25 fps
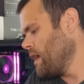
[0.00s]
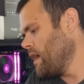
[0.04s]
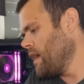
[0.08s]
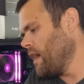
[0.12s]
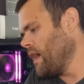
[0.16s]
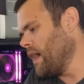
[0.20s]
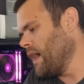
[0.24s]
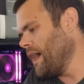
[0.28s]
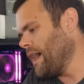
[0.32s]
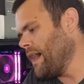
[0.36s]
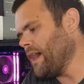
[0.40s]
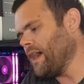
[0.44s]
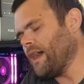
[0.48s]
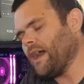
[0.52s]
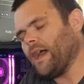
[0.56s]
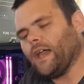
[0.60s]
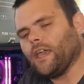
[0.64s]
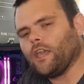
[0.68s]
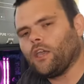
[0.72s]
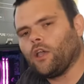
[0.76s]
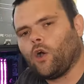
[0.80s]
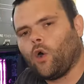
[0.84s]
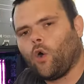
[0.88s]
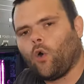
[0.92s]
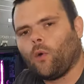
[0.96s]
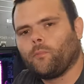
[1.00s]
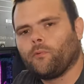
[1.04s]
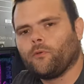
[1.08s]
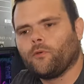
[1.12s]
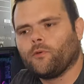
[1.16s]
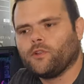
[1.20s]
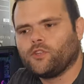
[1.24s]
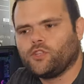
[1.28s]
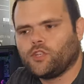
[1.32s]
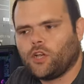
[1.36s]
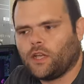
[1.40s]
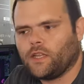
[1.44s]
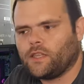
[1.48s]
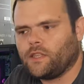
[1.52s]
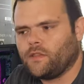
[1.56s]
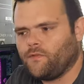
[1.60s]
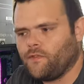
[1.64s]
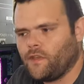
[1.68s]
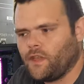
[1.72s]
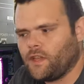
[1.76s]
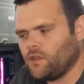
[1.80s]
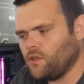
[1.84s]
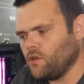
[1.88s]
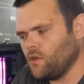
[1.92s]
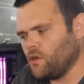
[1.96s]
uh, I hope you enjoyed the
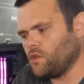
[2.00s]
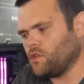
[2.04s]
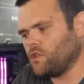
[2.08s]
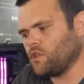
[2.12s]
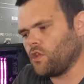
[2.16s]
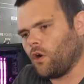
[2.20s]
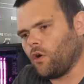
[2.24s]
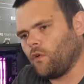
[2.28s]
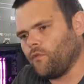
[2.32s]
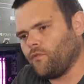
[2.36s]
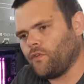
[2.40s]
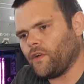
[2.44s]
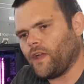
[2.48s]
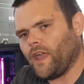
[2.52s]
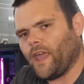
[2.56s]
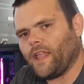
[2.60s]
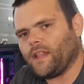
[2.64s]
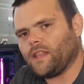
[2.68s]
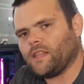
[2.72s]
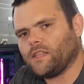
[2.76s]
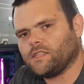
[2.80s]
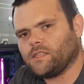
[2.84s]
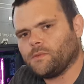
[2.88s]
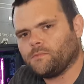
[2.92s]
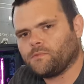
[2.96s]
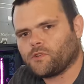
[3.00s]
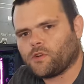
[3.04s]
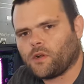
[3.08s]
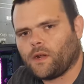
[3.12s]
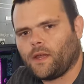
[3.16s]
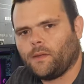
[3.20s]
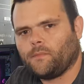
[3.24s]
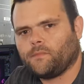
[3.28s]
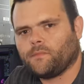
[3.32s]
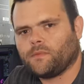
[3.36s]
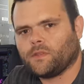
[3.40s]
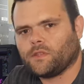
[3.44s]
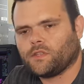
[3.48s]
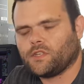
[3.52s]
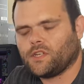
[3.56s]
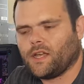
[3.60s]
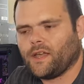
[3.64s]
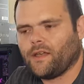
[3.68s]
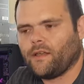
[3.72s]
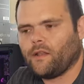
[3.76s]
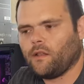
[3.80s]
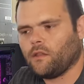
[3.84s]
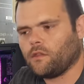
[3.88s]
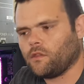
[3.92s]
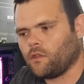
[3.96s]
video. Don't forget to subscribe to the
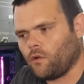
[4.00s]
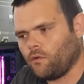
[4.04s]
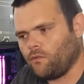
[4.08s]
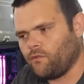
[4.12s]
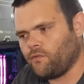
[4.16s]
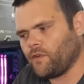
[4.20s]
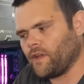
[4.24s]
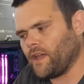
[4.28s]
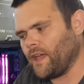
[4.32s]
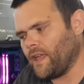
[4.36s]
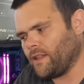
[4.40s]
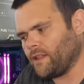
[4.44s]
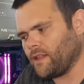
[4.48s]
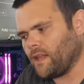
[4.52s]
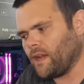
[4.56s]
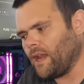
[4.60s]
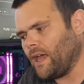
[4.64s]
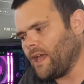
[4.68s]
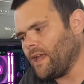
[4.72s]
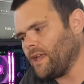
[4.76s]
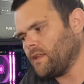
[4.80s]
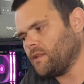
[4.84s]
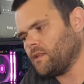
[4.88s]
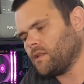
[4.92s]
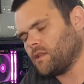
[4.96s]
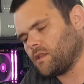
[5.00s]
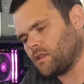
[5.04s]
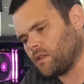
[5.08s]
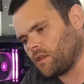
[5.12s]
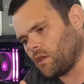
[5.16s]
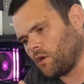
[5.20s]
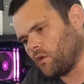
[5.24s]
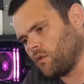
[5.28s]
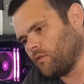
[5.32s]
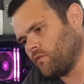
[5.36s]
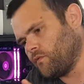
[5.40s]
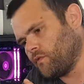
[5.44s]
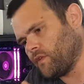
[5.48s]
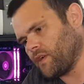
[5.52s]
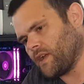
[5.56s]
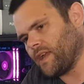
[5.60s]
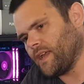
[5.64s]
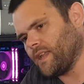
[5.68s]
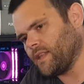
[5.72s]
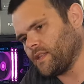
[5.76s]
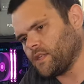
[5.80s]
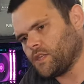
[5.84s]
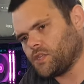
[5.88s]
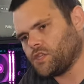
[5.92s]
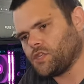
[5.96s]
channel, don't forget to like, don't
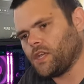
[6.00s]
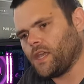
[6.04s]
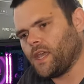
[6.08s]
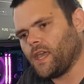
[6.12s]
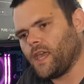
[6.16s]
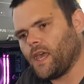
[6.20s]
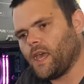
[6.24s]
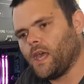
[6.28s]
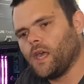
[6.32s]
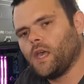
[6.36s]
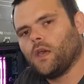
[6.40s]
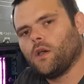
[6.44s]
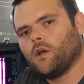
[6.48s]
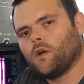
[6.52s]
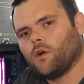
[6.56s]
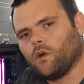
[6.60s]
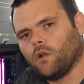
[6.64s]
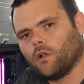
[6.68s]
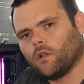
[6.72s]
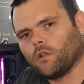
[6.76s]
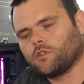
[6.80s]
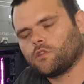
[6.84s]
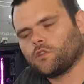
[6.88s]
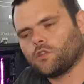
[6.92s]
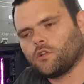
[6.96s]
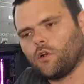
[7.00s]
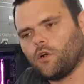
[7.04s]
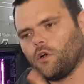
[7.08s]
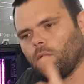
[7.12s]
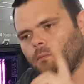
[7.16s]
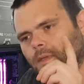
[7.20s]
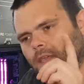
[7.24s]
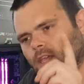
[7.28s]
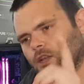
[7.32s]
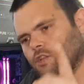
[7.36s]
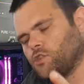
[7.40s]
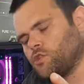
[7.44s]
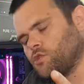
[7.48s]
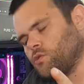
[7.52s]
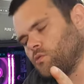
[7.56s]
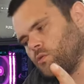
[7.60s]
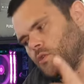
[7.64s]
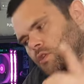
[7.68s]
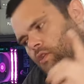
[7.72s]
forget to share. Also make sure